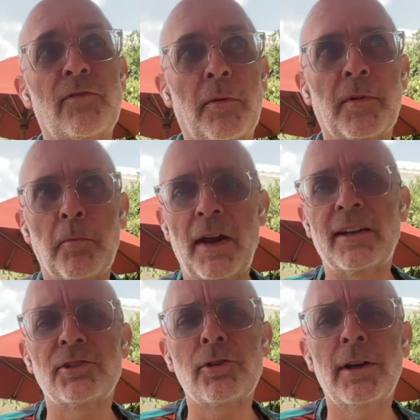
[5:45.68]
from the
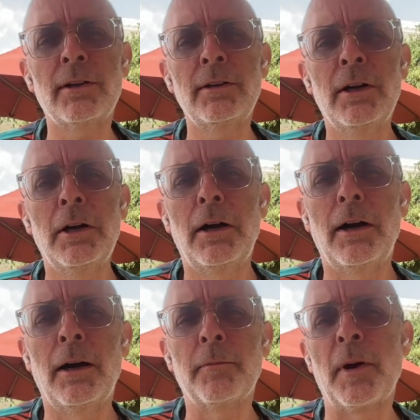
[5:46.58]
main trail
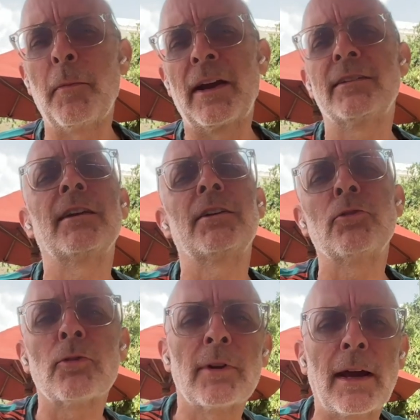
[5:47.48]
that might take you
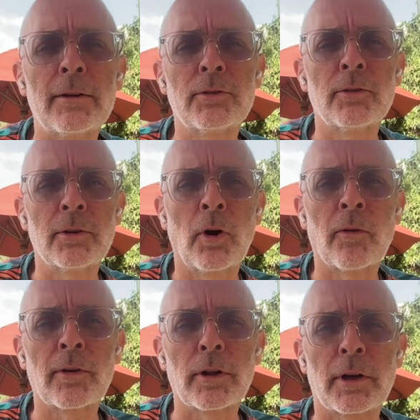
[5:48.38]
to an
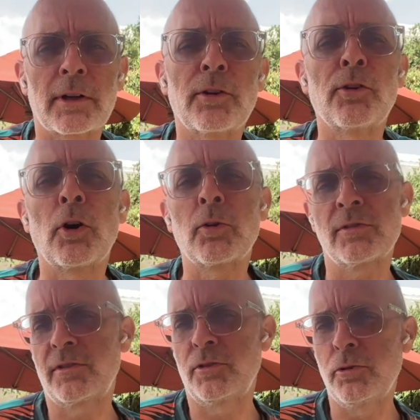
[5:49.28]
overlook.
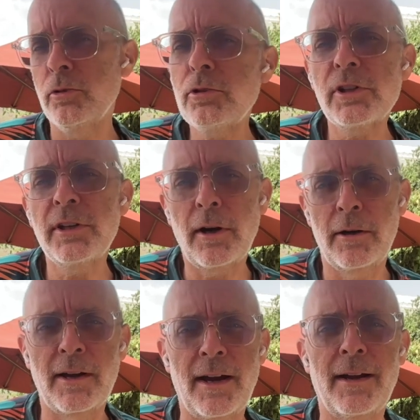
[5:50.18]
Those usually
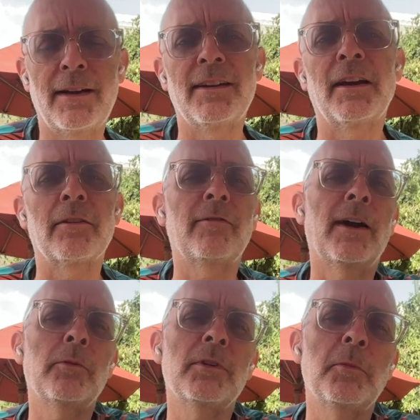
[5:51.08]
are not
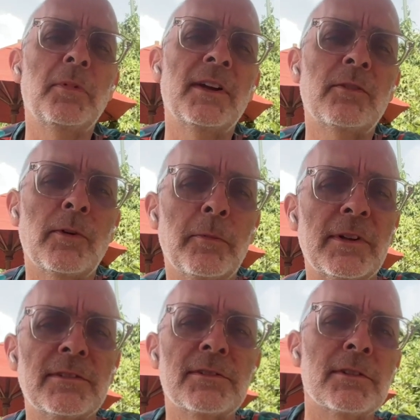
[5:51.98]
identified with a pink
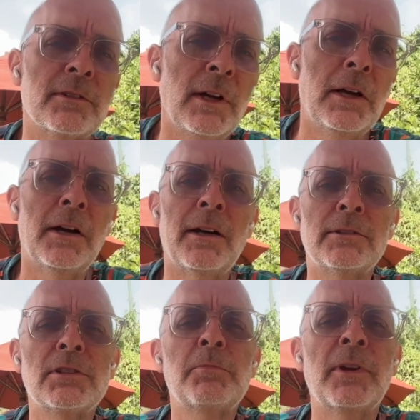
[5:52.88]
ribbon, so
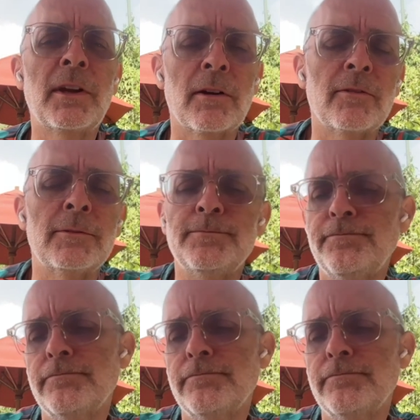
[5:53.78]
just be careful.